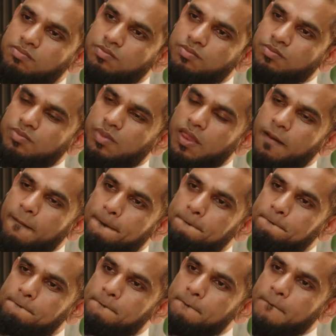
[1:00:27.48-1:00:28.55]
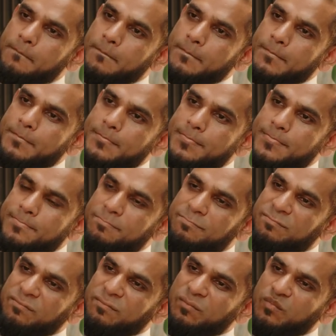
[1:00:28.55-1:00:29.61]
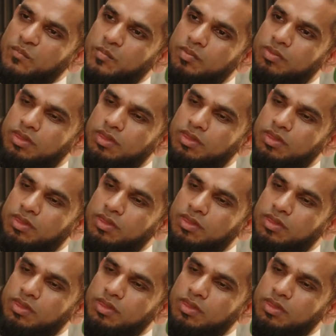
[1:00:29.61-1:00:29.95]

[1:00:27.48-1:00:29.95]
Our community could be, say, quite